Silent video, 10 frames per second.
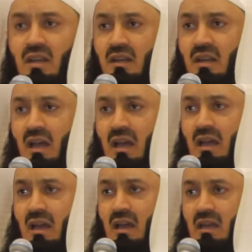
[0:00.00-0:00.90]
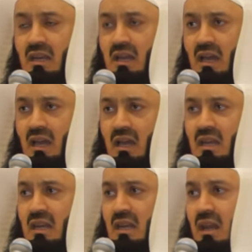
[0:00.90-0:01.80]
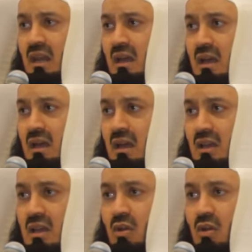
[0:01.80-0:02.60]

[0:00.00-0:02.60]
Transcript: La ilaha illallah,